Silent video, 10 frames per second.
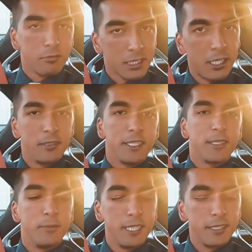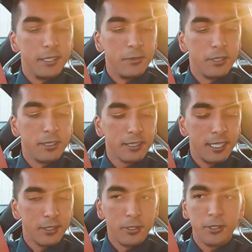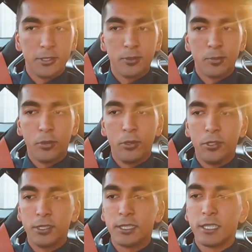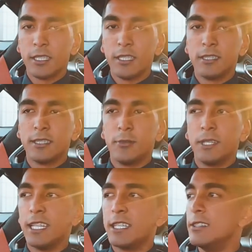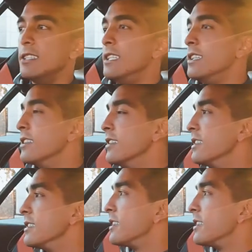Sounds like it makes a difference. Let's go into sport so we can actually hear it.